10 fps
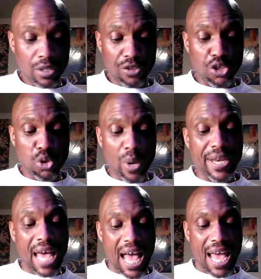The
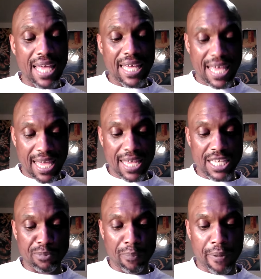UNIA
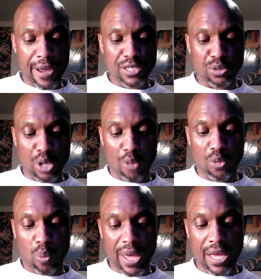is preparing to go the
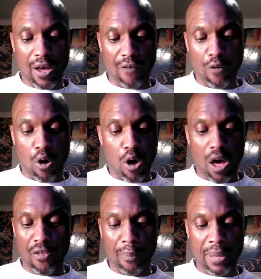way of all
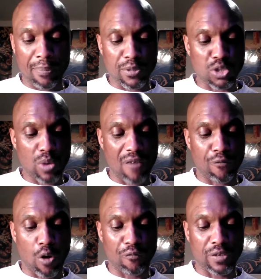other peoples who have
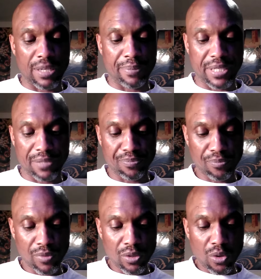fought for liberty.
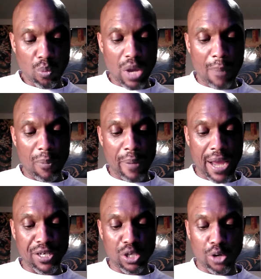We are
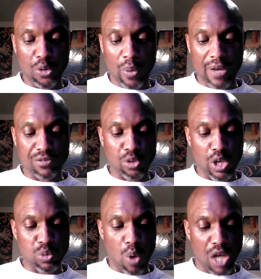preparing to go the way of
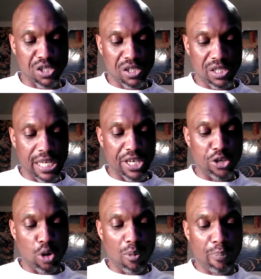George Washington and the
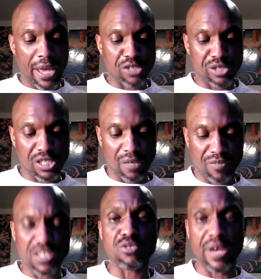noble patriots of
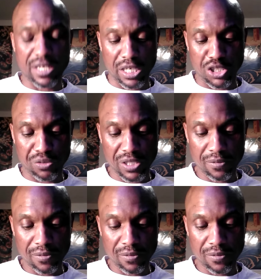this great country.